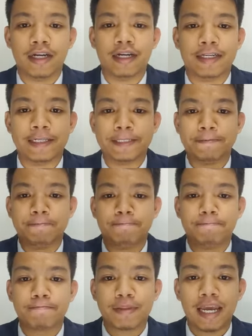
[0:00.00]

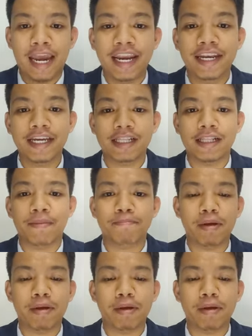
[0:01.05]
handle